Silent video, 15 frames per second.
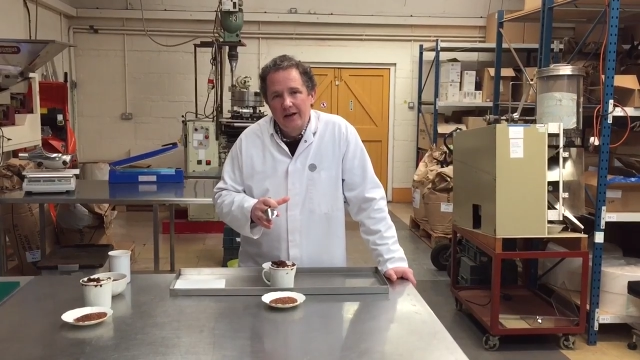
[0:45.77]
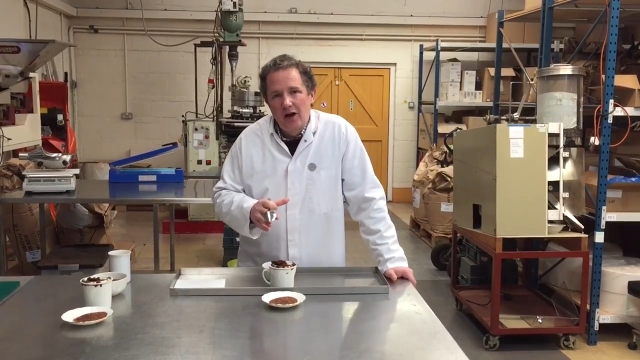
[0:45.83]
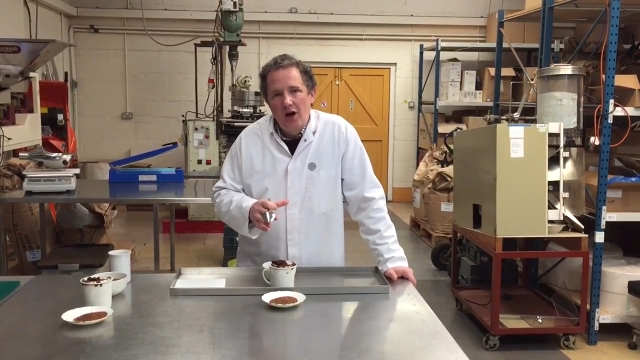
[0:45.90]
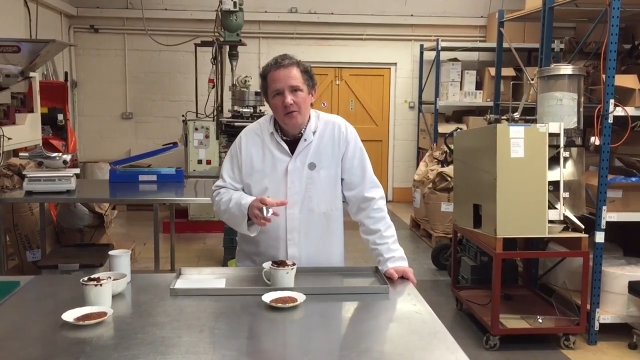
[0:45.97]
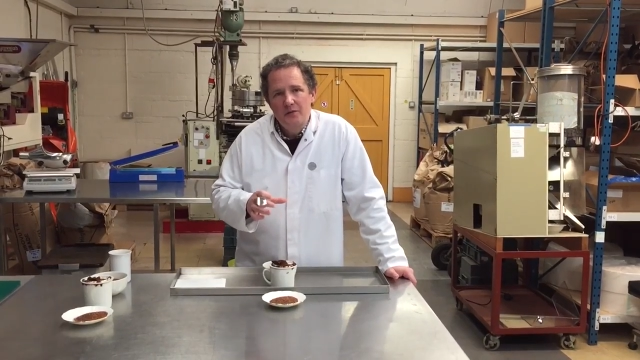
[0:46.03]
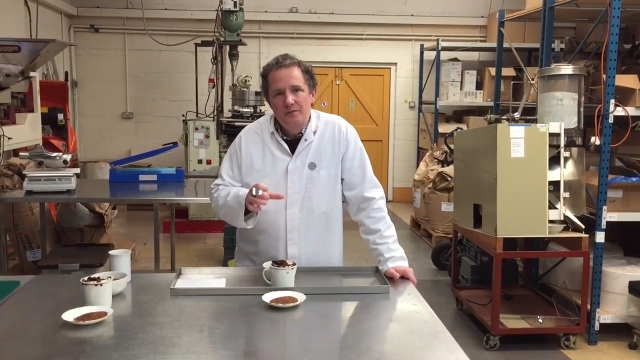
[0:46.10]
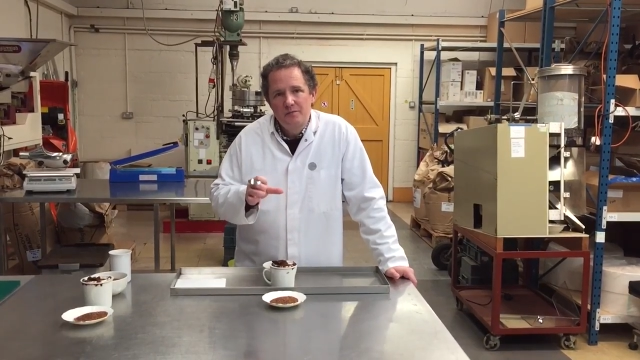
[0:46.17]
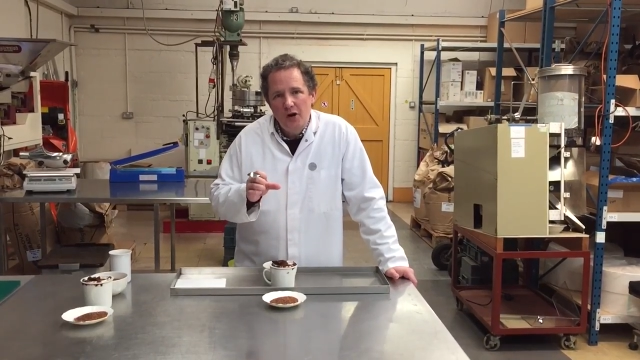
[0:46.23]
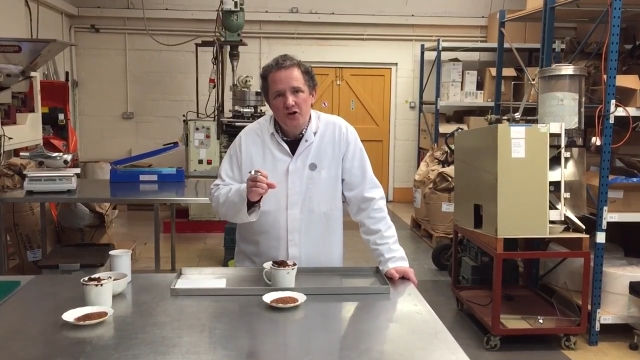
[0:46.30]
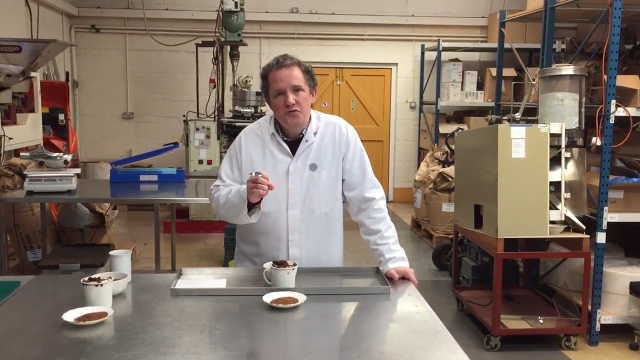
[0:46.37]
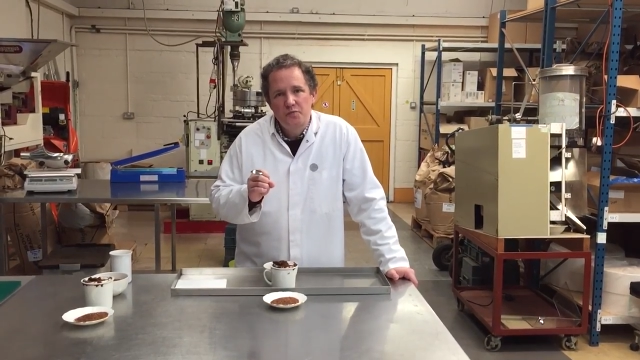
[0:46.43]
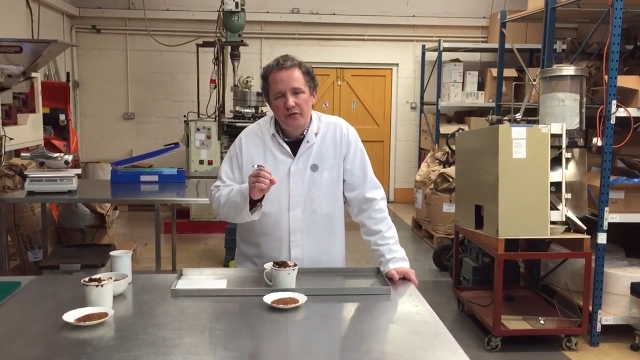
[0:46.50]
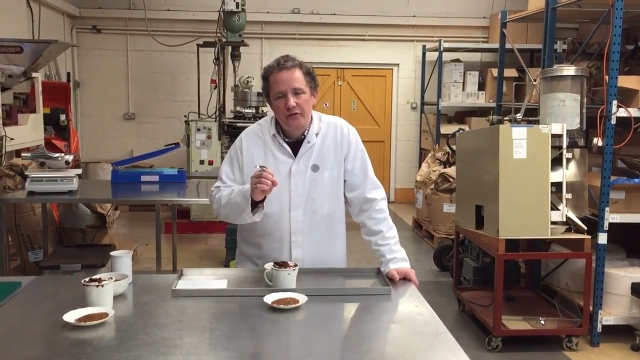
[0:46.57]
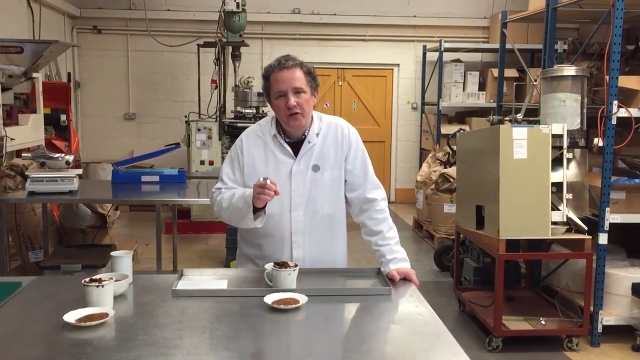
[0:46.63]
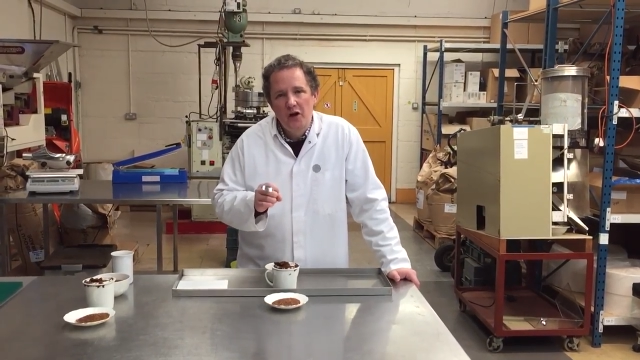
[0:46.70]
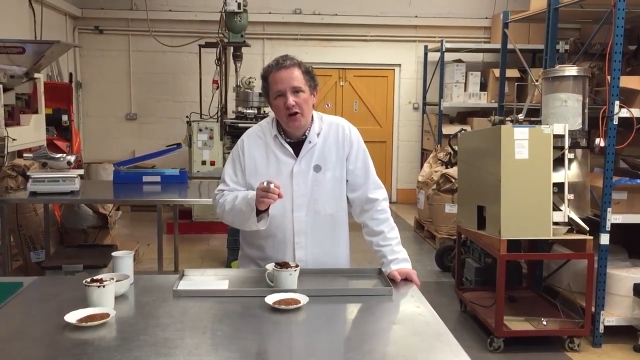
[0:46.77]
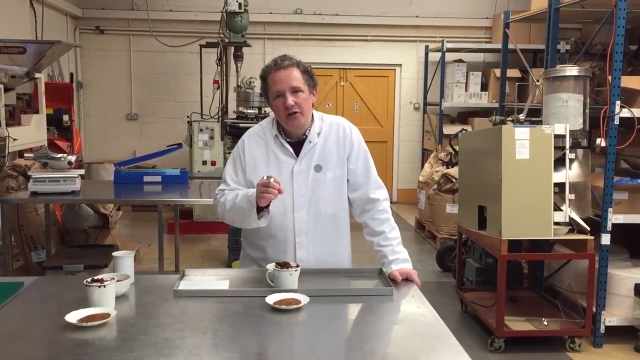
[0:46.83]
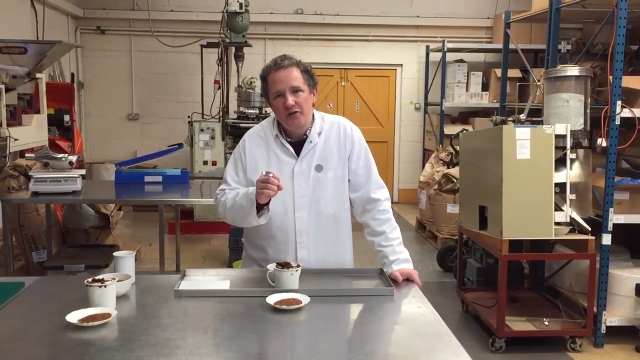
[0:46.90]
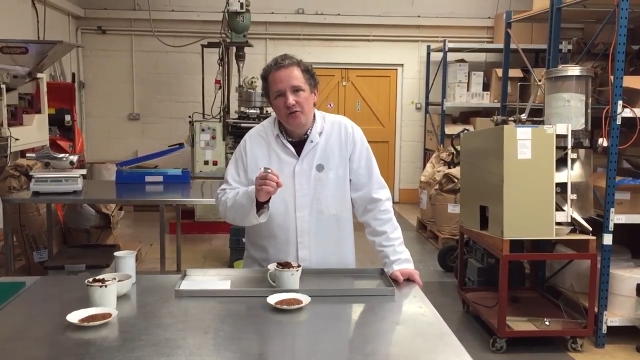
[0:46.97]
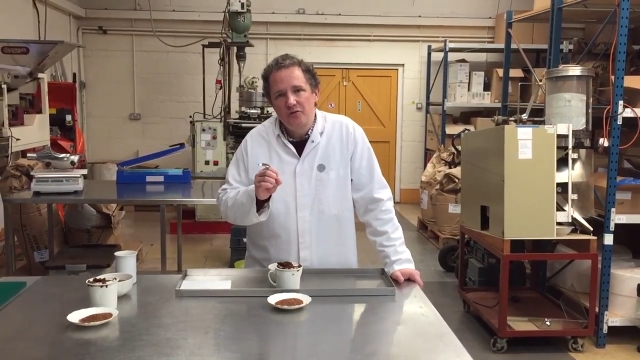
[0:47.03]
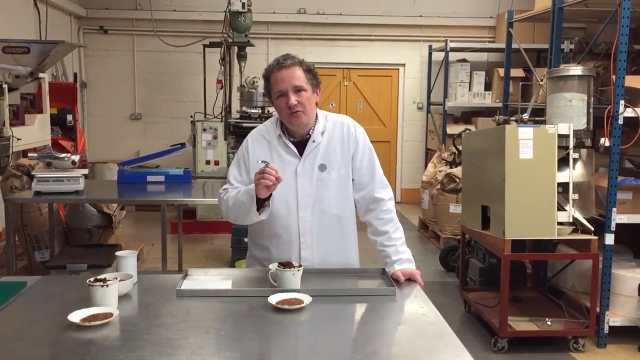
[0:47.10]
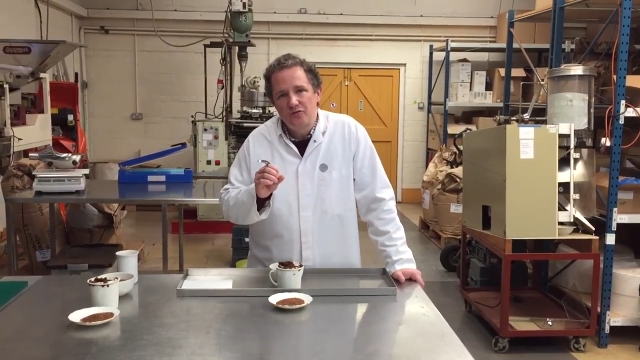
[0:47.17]
And I would much prefer
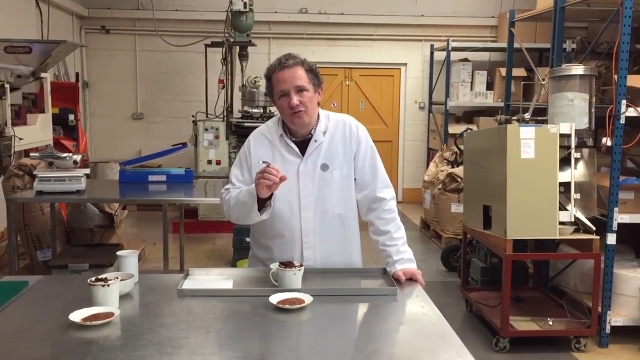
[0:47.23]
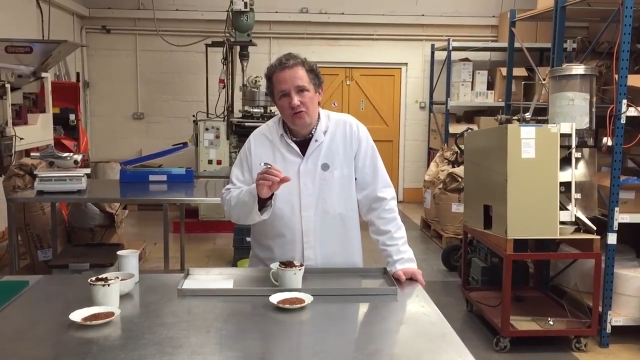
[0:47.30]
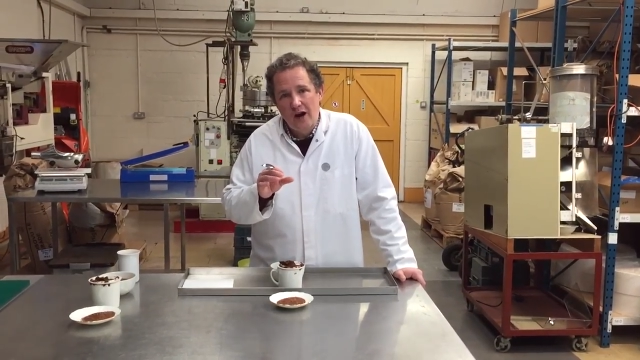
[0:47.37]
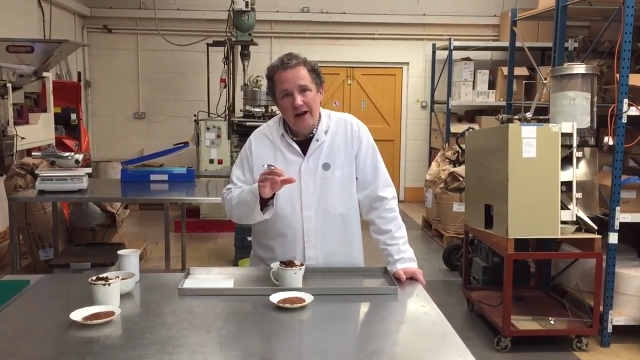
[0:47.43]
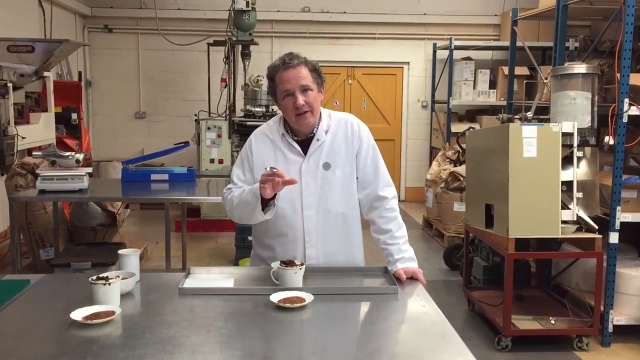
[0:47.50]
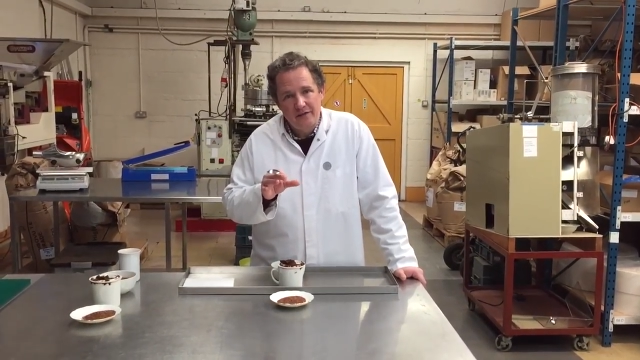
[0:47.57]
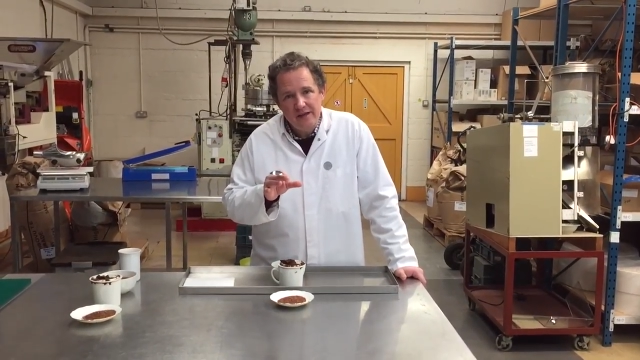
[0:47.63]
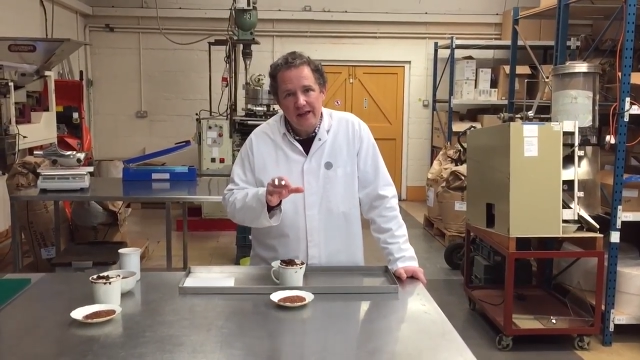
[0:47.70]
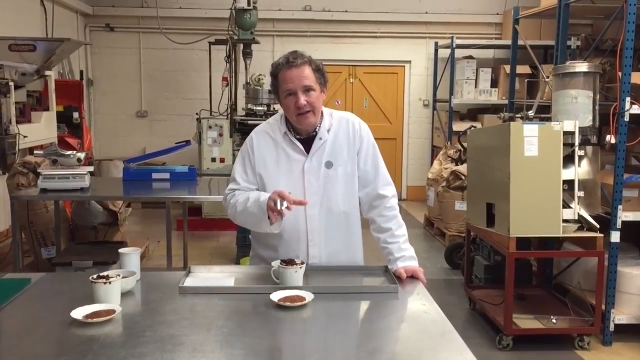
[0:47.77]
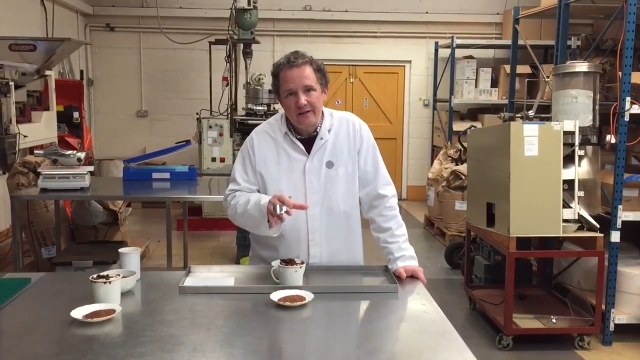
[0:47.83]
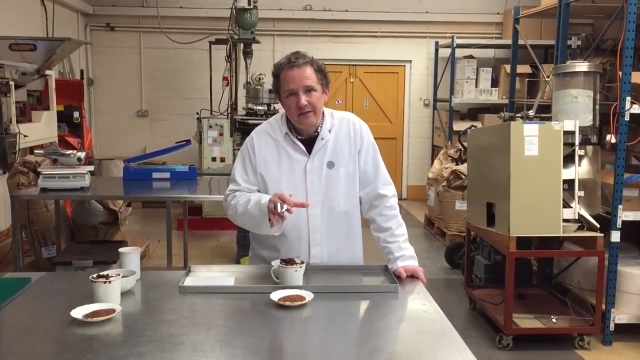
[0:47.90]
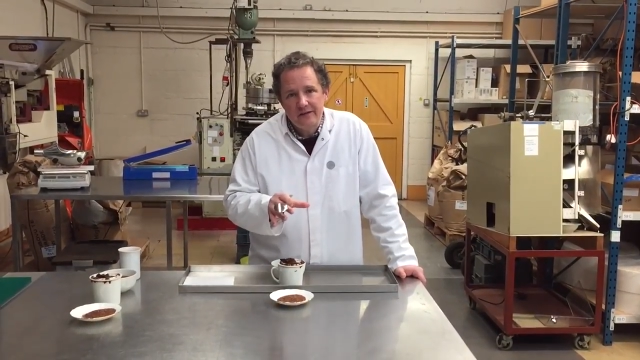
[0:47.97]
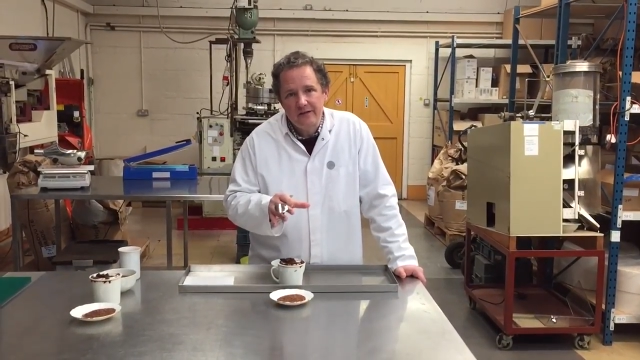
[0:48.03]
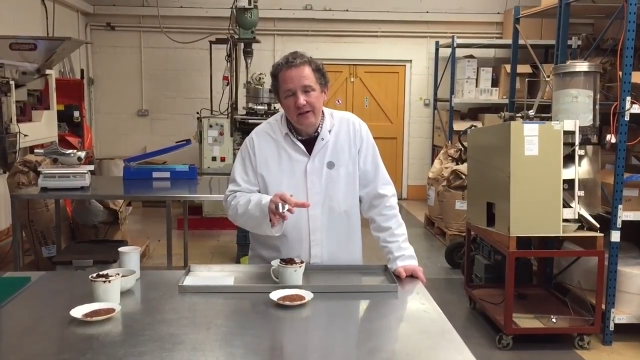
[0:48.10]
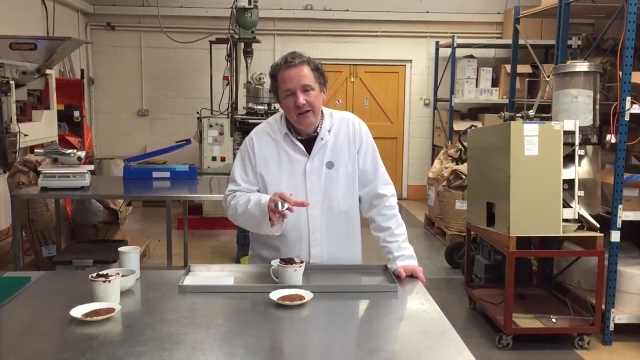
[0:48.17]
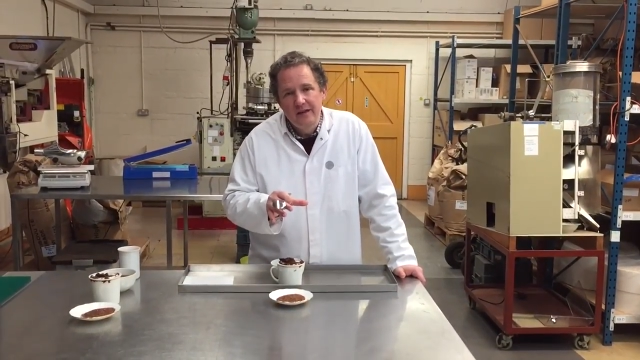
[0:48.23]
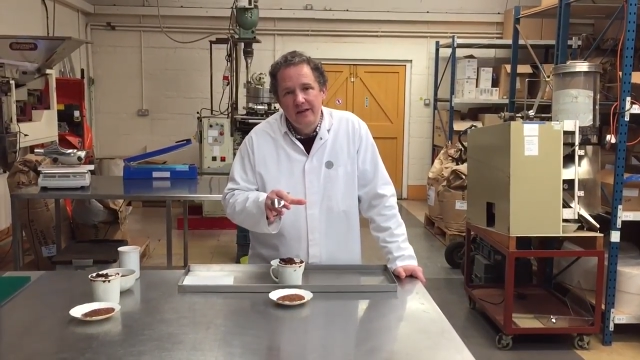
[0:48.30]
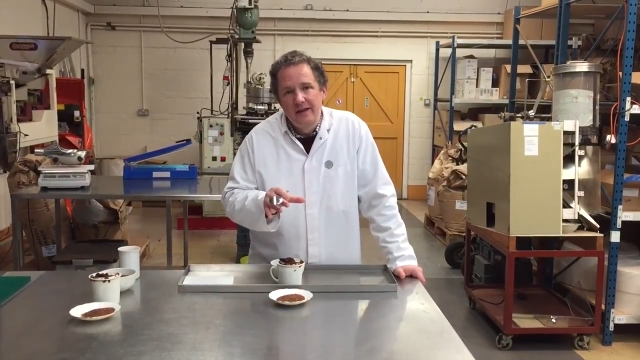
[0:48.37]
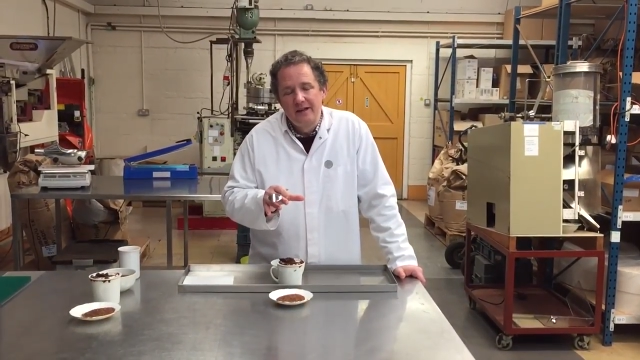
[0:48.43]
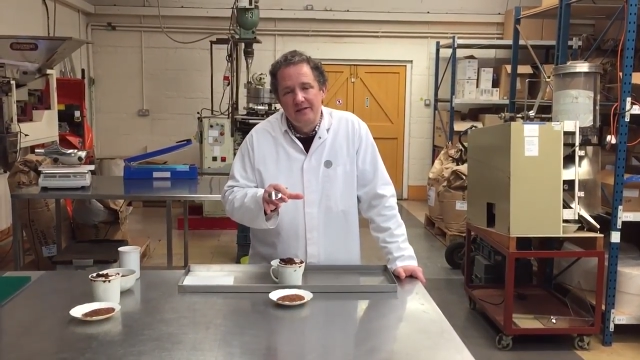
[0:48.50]
you drank this